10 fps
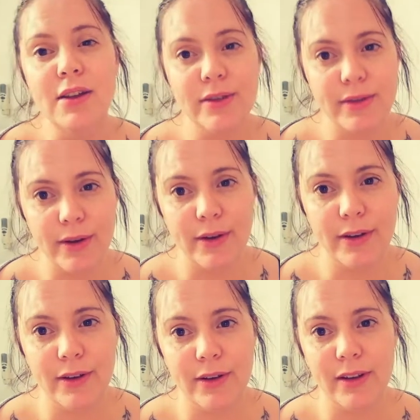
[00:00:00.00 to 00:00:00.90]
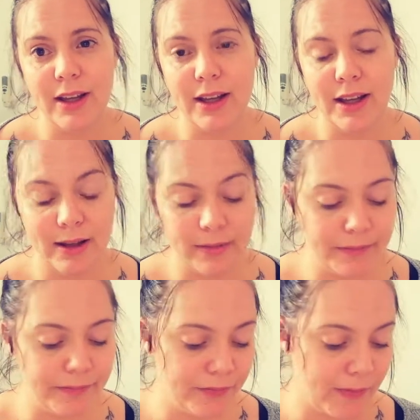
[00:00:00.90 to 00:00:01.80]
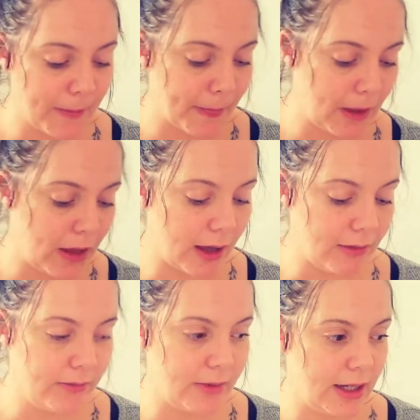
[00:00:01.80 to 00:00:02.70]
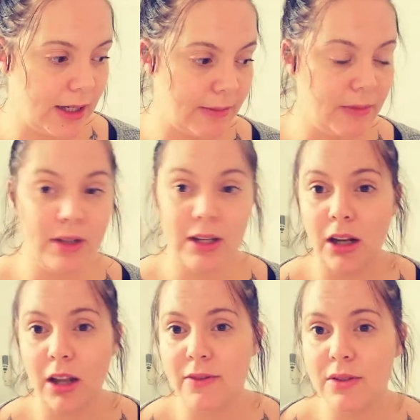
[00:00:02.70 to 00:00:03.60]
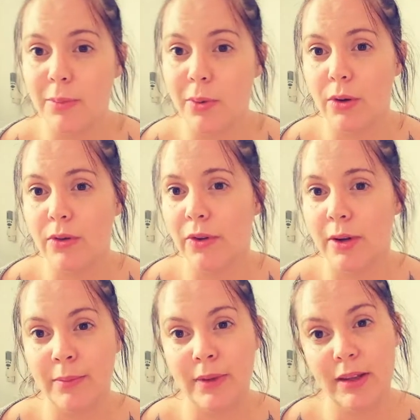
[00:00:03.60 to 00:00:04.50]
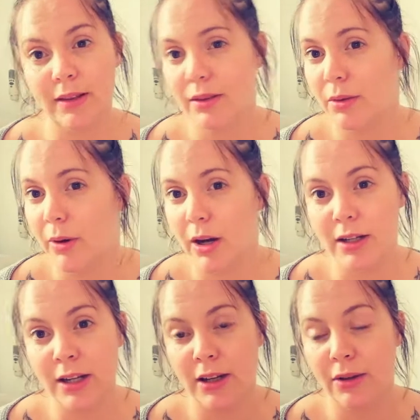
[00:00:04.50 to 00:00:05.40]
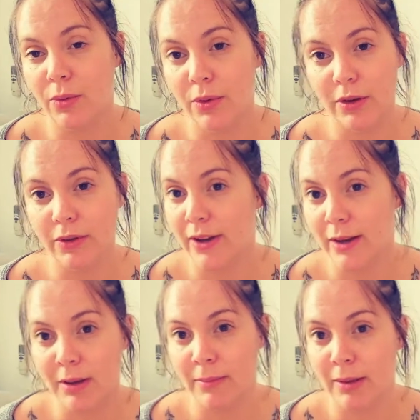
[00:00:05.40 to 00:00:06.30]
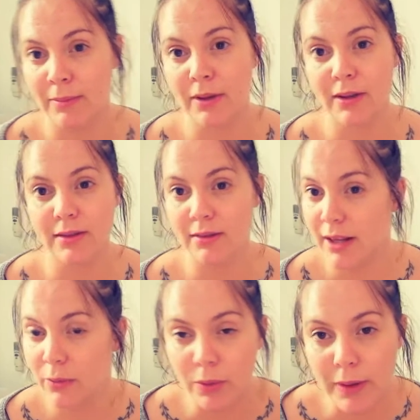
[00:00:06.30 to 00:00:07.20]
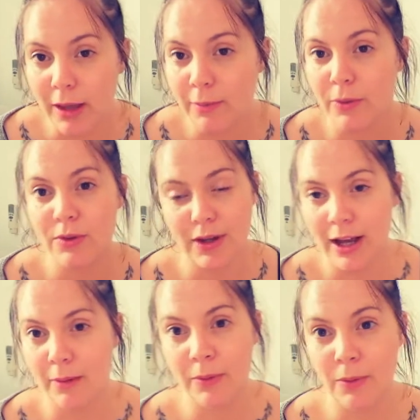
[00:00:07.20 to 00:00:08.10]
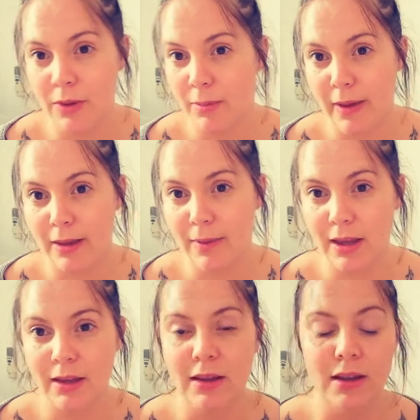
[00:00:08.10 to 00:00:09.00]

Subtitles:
So a lot of support from your partner or your family member that will be able to help you with the baby.